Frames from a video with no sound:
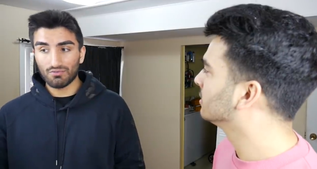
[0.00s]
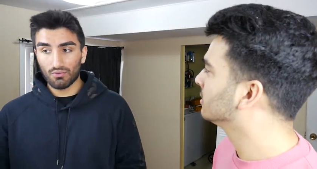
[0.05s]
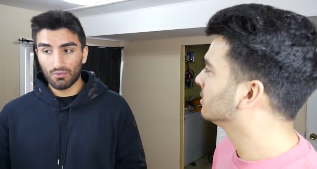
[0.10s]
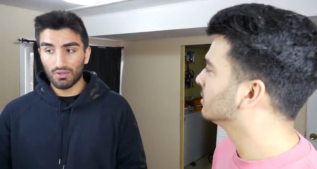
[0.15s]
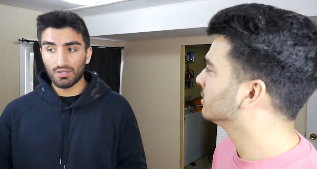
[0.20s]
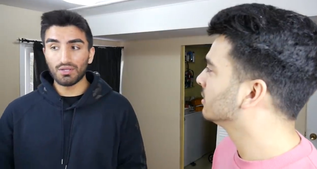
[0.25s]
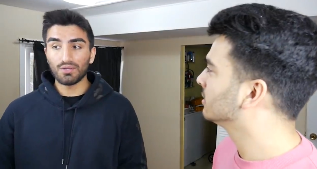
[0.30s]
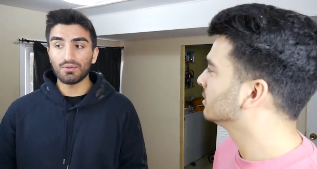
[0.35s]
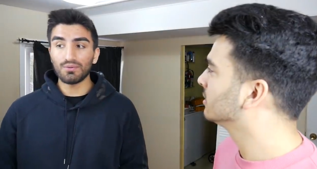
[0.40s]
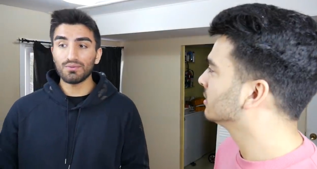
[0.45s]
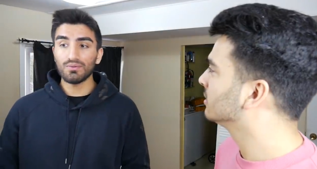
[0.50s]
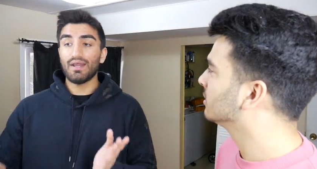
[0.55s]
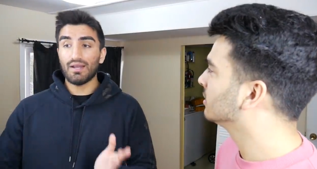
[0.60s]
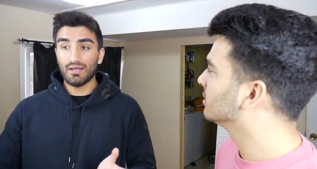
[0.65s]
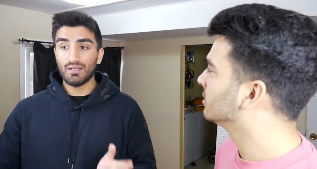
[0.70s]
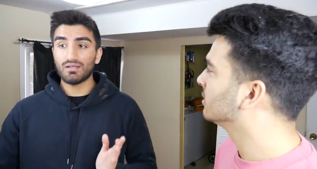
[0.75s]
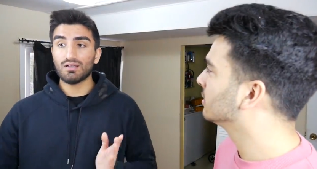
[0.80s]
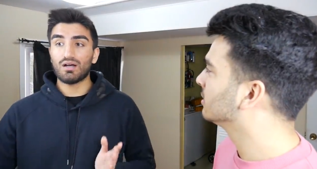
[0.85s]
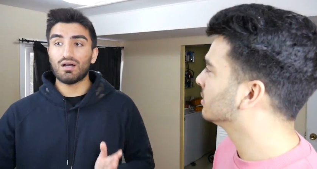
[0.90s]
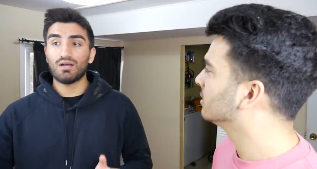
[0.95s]
Speaker 1: for you, and
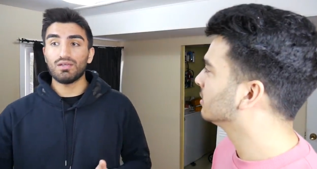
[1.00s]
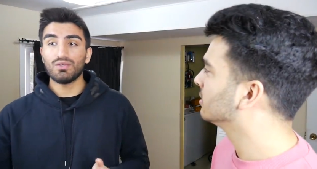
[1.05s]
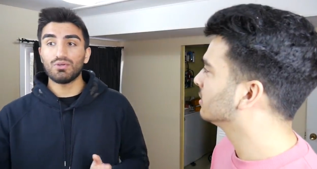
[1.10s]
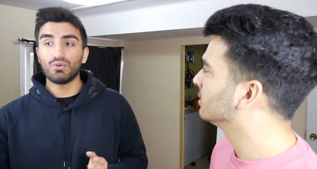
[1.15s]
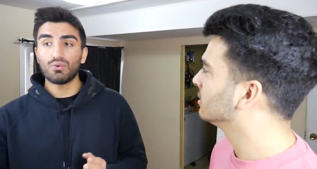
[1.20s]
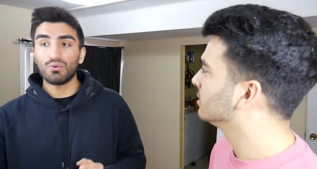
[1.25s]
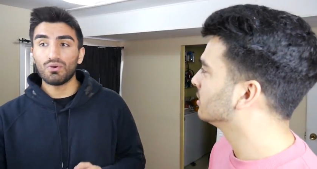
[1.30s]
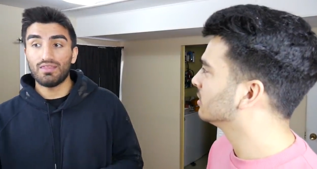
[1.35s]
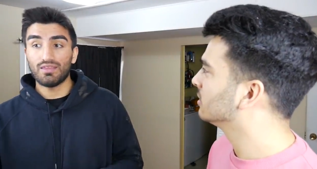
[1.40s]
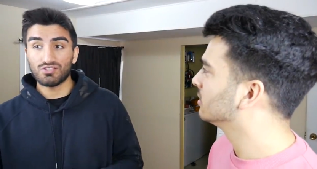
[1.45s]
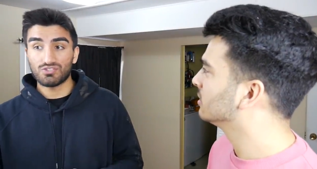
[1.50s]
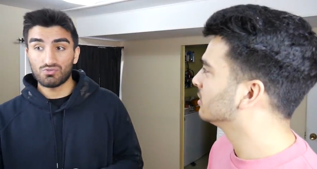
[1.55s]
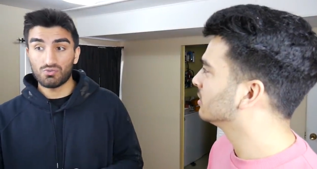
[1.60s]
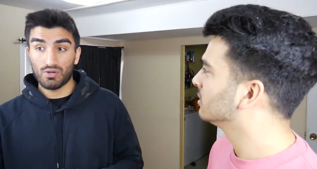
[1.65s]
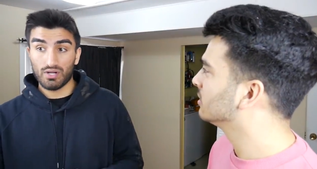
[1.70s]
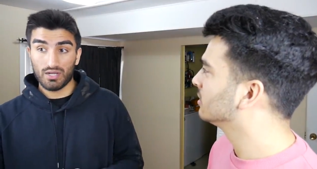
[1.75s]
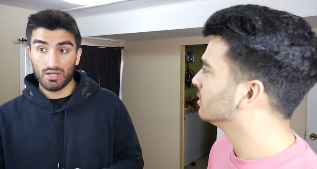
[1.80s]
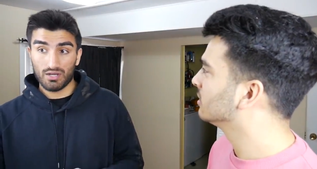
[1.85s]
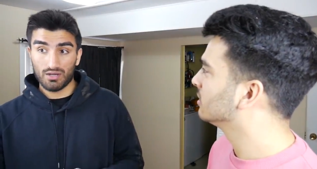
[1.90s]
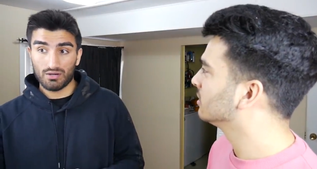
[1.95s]
I got you this
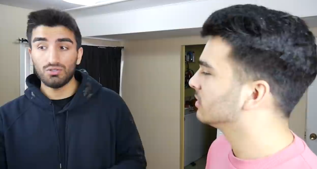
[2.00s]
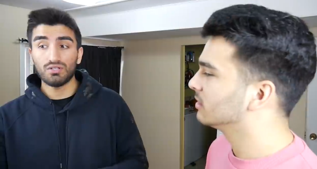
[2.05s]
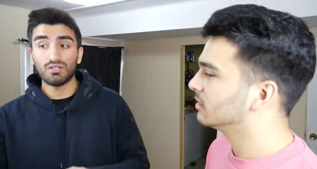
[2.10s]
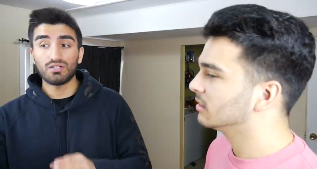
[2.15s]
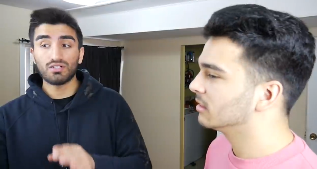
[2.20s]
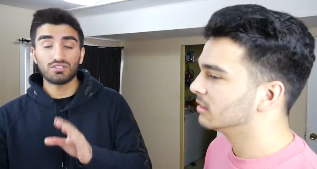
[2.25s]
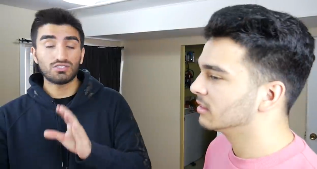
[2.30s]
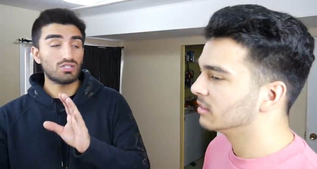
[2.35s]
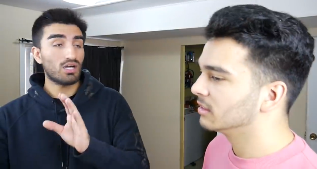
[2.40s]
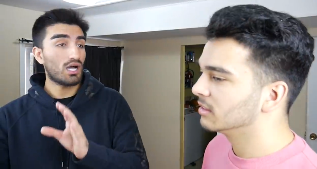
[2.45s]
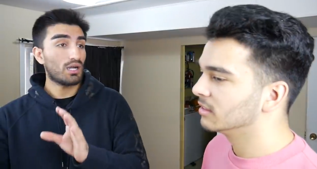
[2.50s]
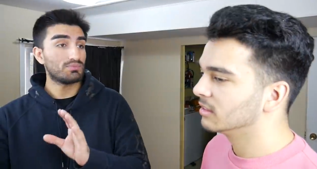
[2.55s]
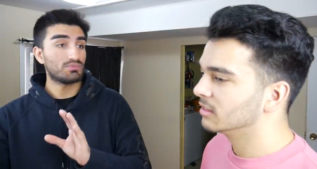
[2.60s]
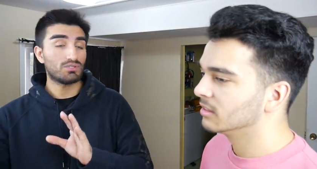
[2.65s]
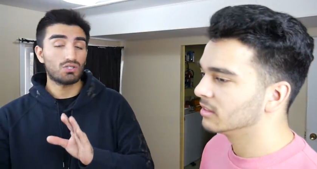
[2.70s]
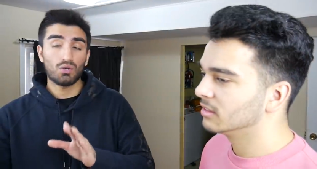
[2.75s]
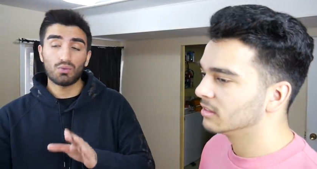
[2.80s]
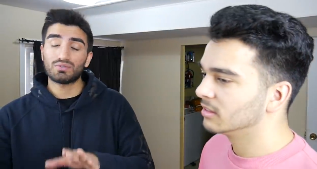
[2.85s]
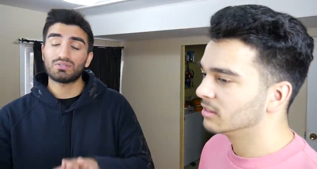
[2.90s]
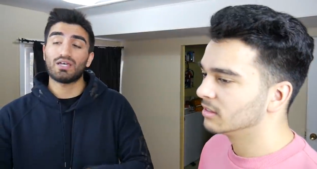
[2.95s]
right here. You needed a top
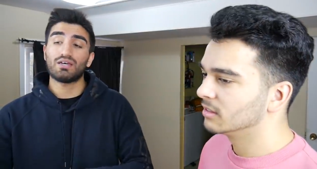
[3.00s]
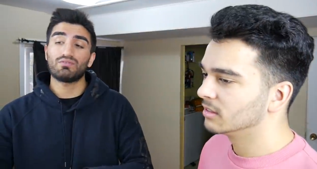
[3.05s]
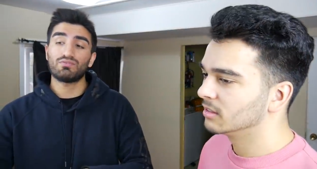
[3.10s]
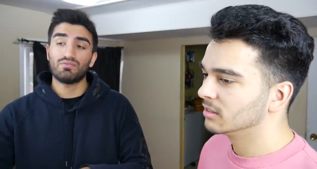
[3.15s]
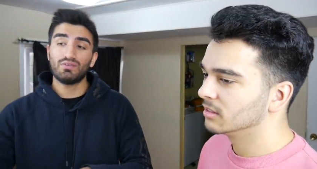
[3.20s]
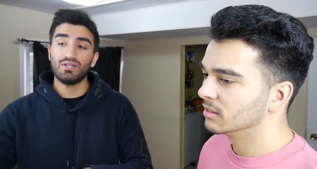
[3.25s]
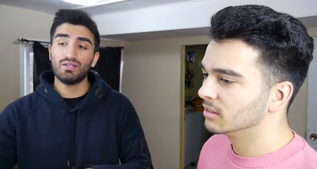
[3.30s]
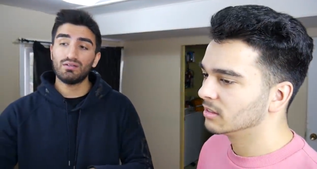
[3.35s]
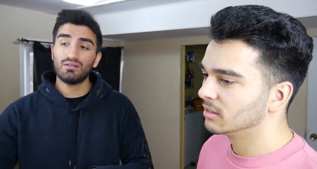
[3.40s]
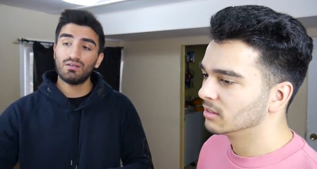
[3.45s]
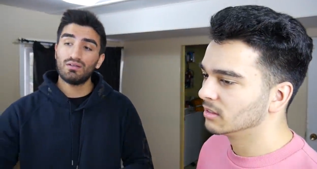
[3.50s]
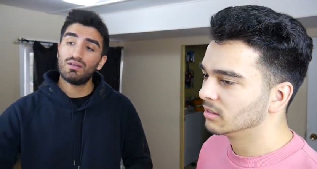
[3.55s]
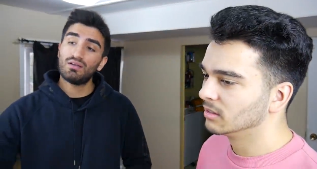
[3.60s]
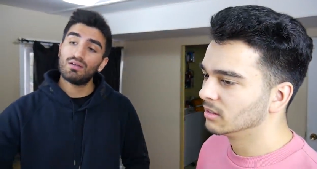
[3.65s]
to go with that fit.